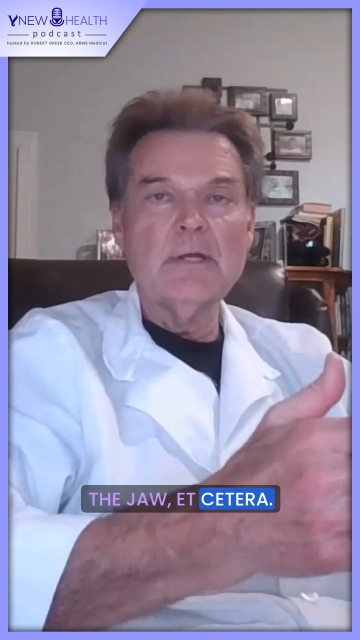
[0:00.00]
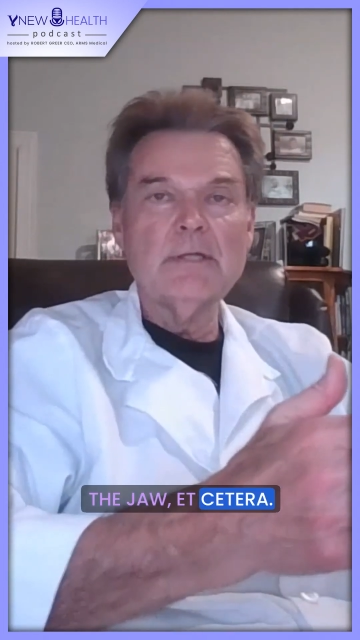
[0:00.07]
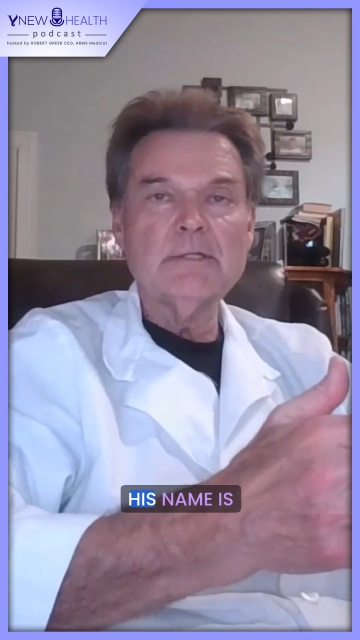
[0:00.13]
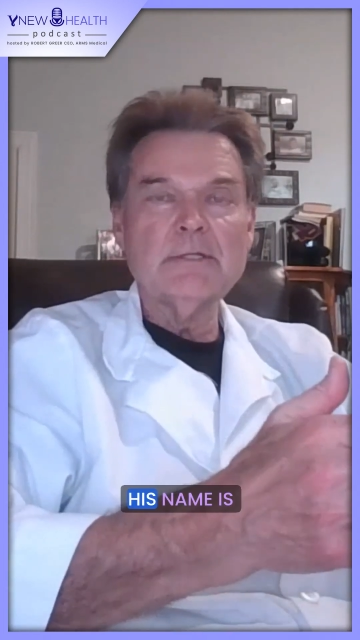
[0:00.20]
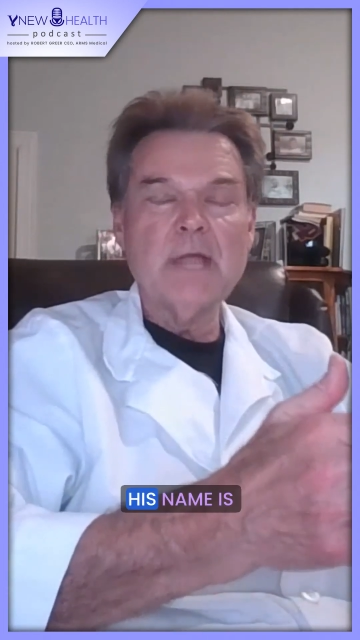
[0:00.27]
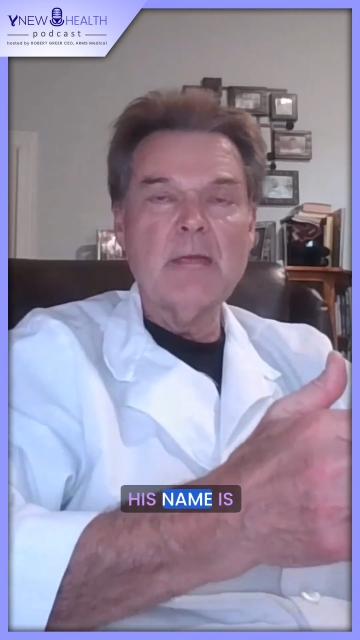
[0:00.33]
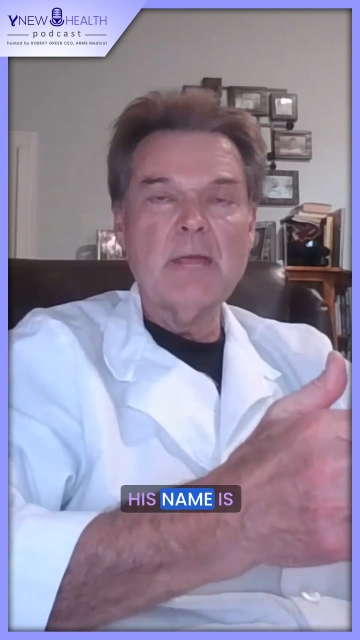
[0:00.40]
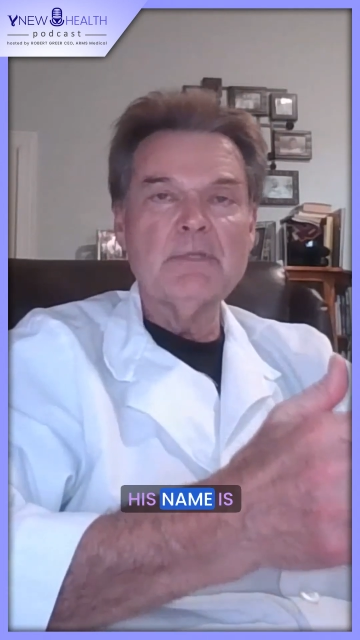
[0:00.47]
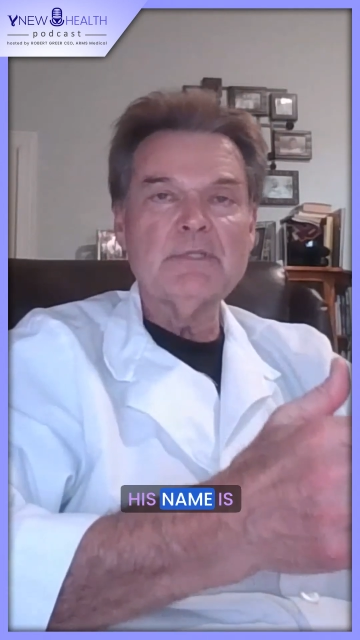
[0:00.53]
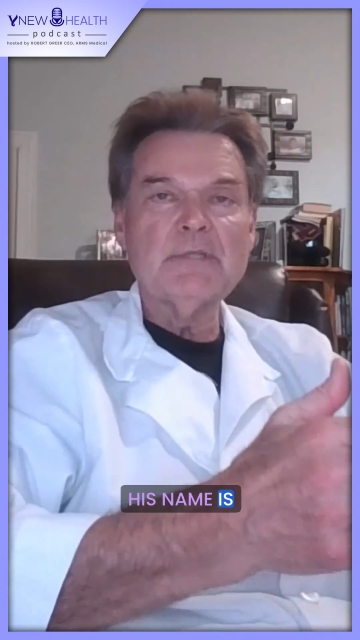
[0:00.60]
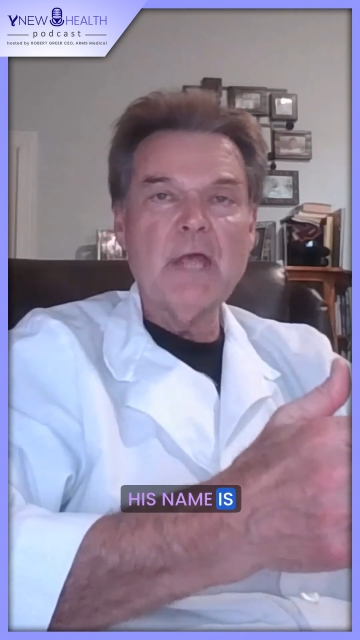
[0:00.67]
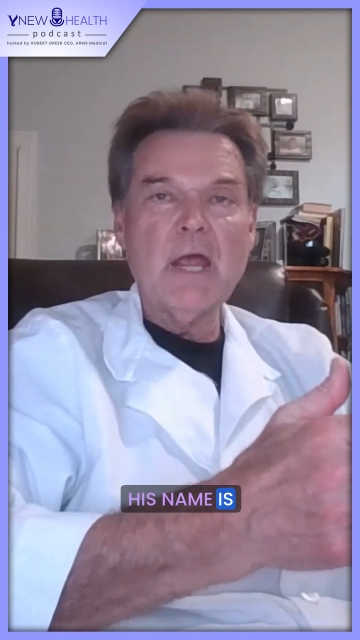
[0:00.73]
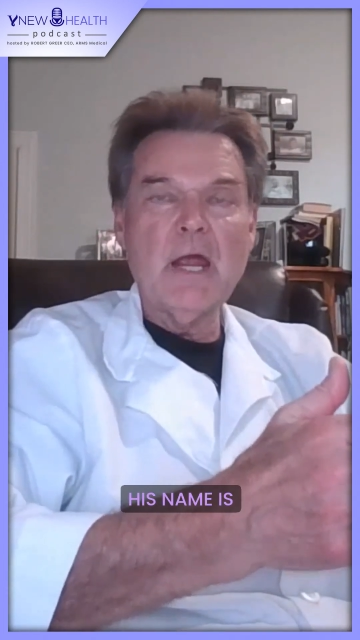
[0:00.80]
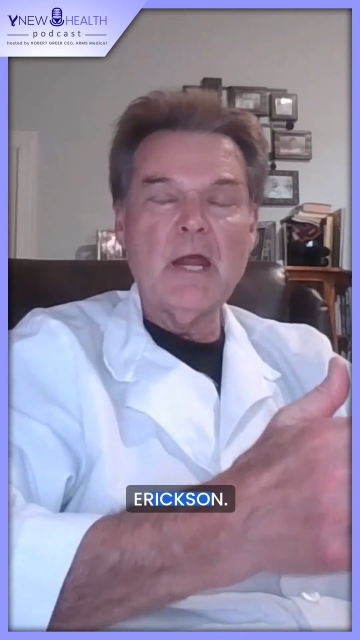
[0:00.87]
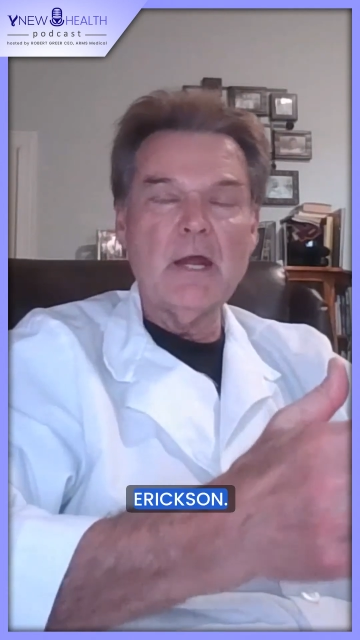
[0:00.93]
His name is
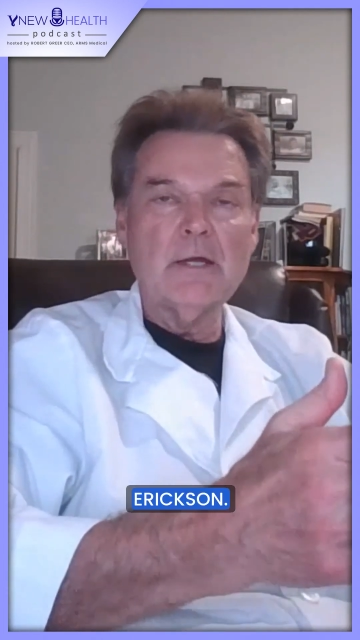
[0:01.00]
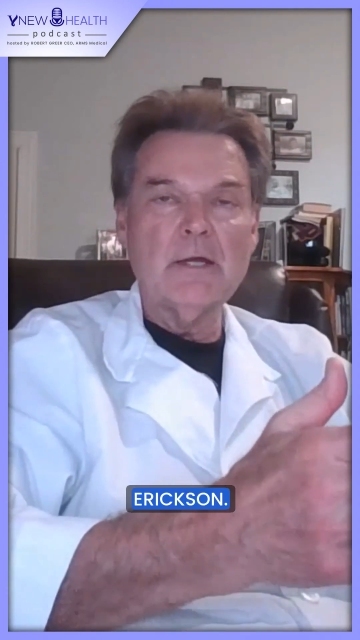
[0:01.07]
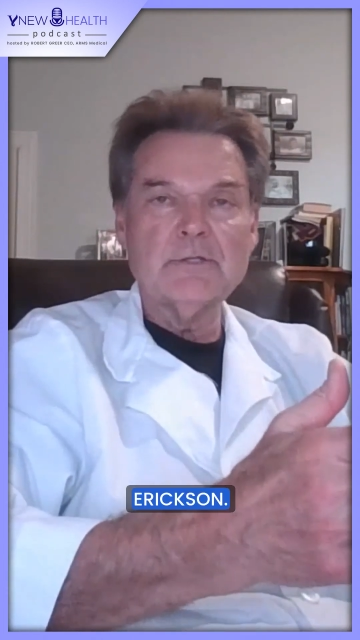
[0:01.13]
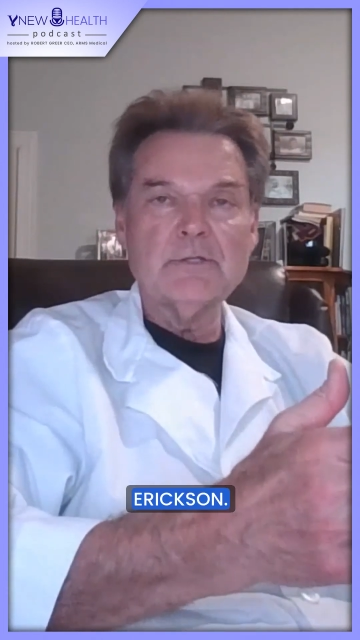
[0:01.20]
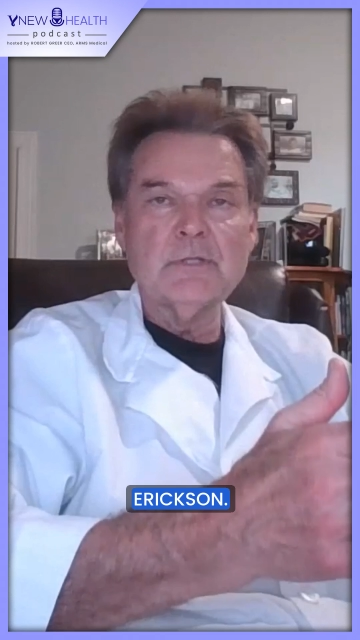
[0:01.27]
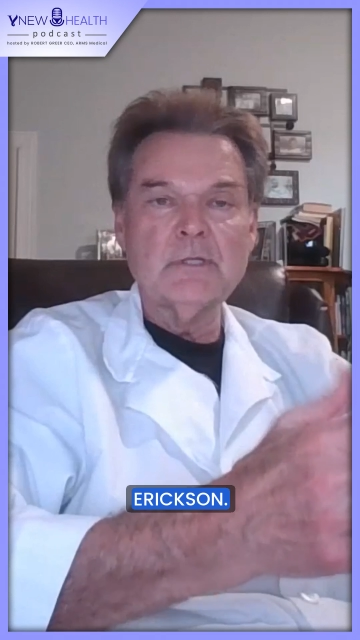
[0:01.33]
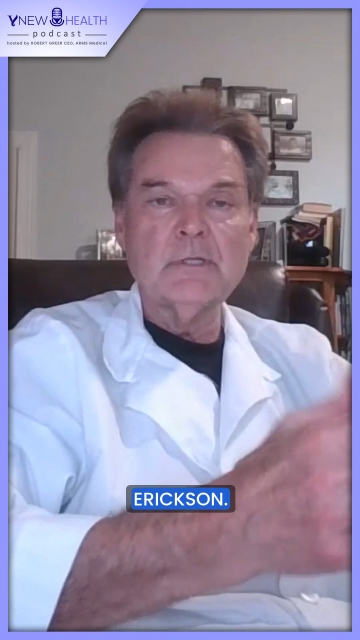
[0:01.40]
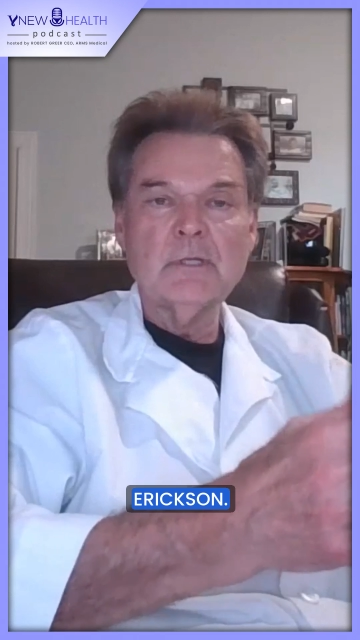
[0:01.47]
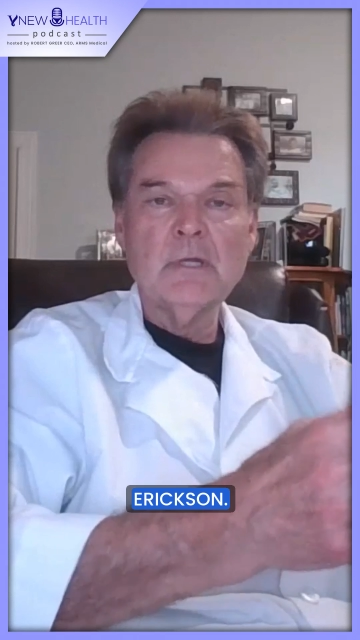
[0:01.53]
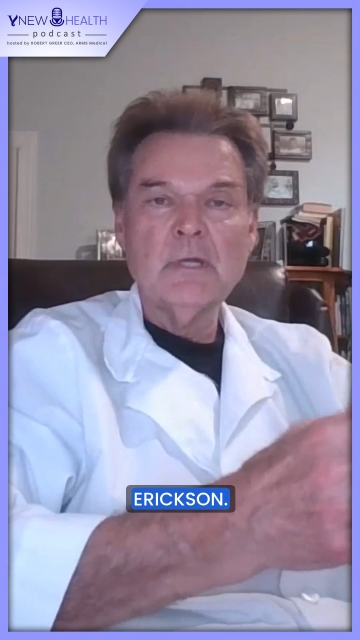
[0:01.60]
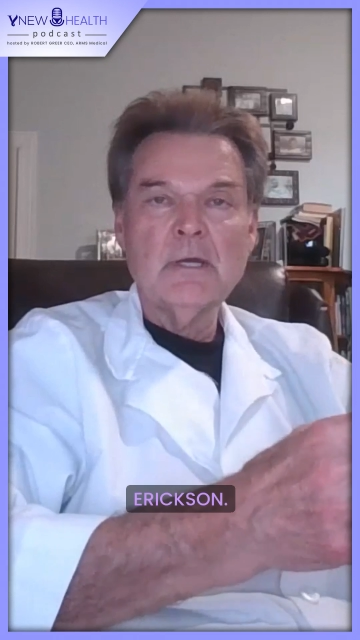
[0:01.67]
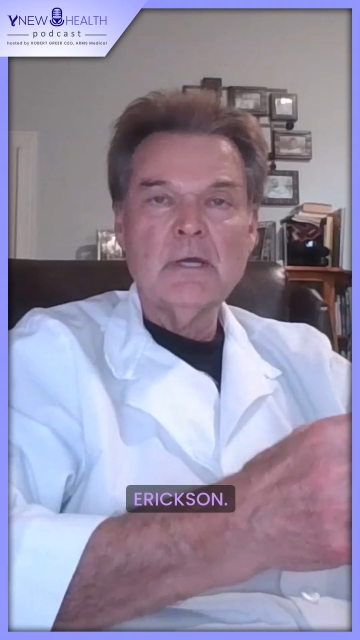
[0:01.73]
Erickson.